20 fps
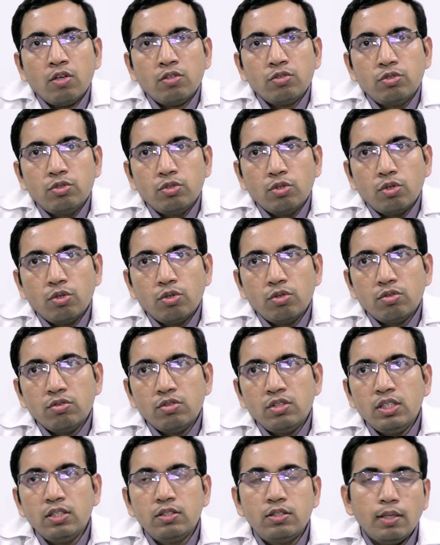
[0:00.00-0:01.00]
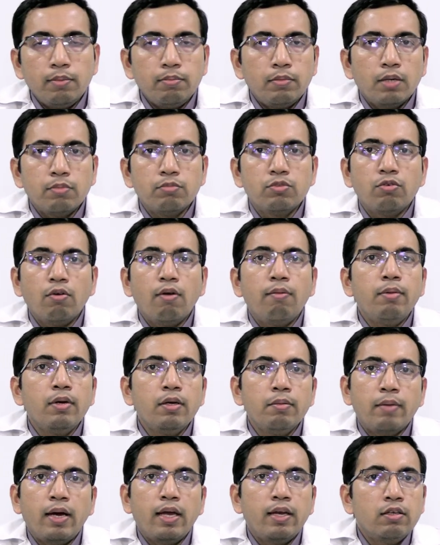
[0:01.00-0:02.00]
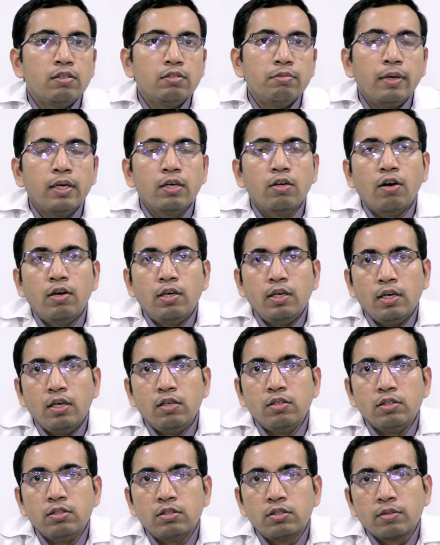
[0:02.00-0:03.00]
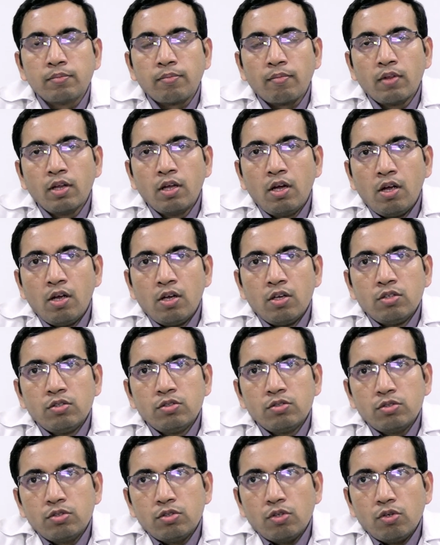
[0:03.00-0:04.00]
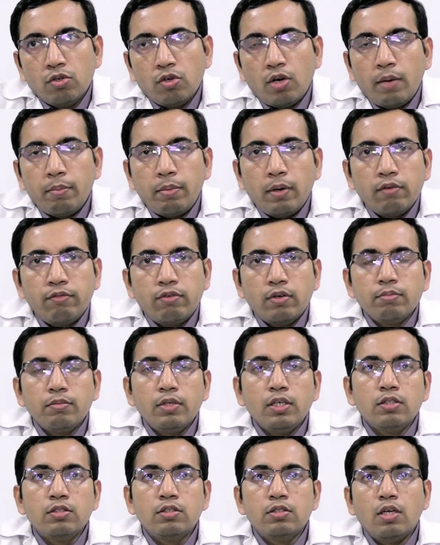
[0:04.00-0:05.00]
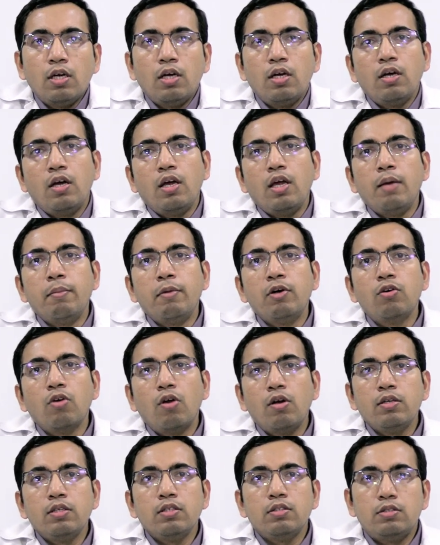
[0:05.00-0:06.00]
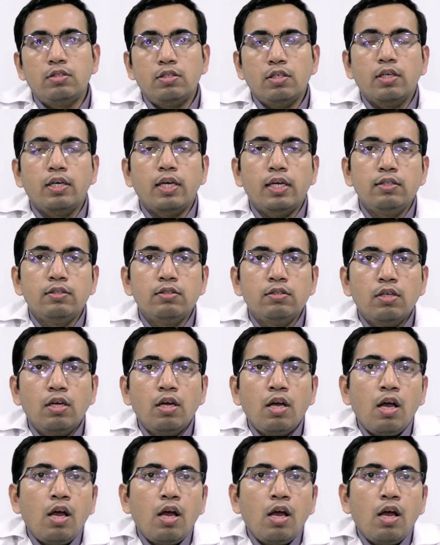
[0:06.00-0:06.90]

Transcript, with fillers: so these symptoms will be managed by cardiologists so apart from this, uh, hematologist can